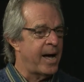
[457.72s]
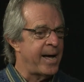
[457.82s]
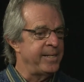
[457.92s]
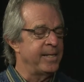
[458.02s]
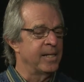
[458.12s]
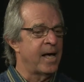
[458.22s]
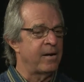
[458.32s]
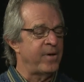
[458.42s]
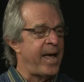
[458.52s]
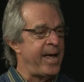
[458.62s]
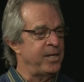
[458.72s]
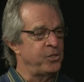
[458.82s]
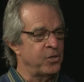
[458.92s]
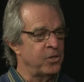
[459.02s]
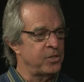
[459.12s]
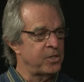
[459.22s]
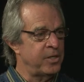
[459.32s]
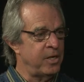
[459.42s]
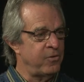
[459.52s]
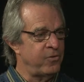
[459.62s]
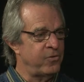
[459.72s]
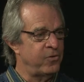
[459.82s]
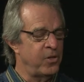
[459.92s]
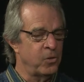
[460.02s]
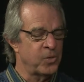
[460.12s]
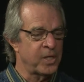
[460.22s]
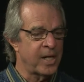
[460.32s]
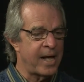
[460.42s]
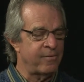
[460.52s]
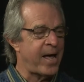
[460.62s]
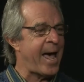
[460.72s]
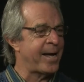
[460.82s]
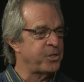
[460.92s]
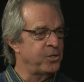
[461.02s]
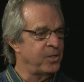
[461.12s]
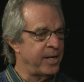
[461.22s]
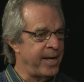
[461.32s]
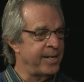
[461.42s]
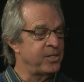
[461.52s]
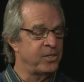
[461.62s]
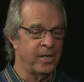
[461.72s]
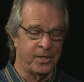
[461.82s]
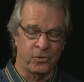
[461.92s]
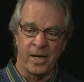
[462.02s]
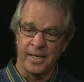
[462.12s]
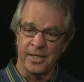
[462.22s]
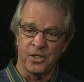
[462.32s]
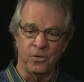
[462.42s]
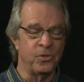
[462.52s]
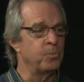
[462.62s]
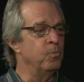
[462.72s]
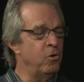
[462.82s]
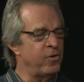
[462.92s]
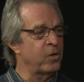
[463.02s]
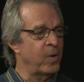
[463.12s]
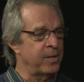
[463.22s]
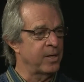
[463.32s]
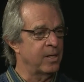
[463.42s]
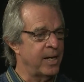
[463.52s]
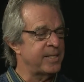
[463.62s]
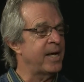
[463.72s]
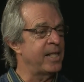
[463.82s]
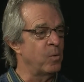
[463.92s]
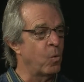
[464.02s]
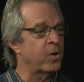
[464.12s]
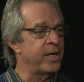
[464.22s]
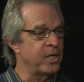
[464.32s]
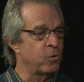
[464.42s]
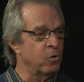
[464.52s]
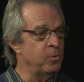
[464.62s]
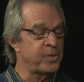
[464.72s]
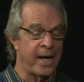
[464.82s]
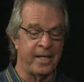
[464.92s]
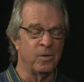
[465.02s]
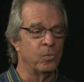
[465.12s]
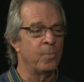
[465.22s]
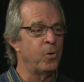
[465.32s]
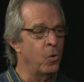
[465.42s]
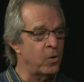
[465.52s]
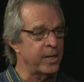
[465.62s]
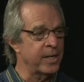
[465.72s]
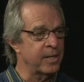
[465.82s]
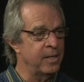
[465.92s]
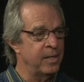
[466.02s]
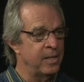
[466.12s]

I did a lot of hands-on stuff. There was a lot of action. I tried to get students moving around the class. I had them working in groups. I had them reporting.